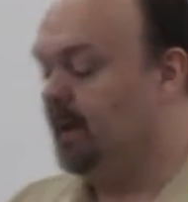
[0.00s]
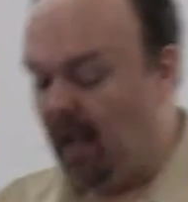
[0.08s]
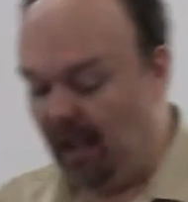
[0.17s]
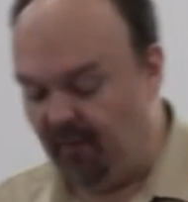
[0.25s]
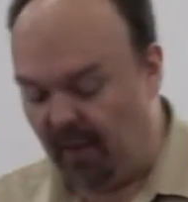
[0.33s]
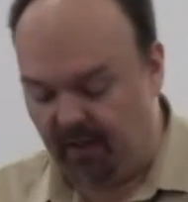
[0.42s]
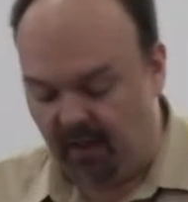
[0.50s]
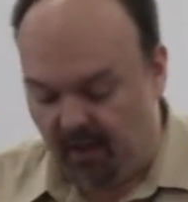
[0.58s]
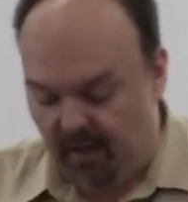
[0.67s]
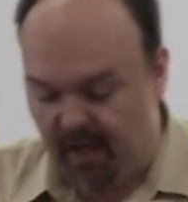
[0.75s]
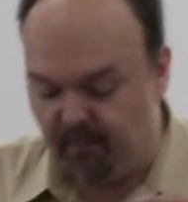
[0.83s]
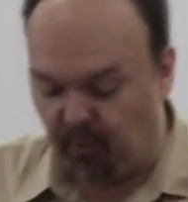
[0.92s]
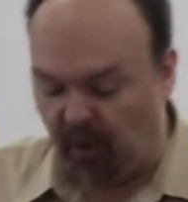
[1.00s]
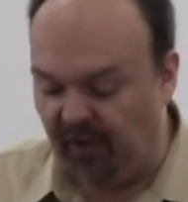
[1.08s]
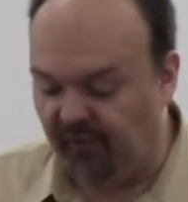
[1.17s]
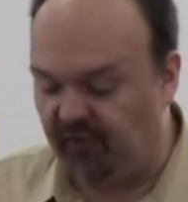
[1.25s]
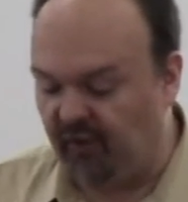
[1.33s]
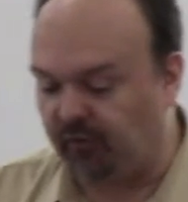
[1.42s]
And then he
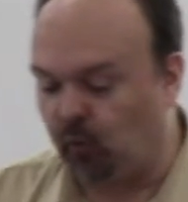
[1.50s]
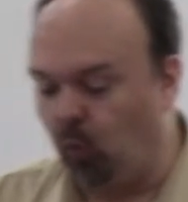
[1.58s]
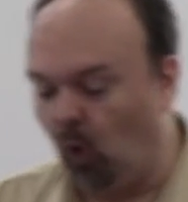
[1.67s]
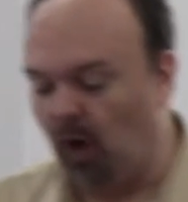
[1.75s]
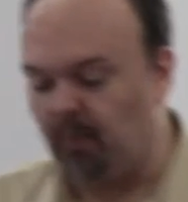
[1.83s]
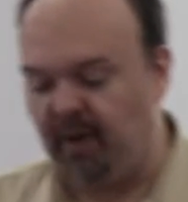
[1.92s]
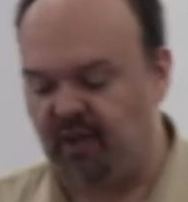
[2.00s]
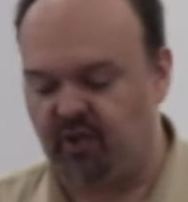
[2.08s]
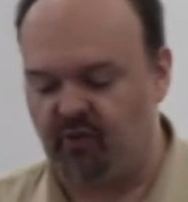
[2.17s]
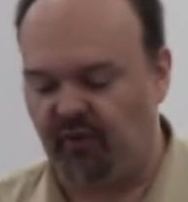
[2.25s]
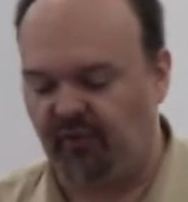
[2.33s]
brings this word picture, this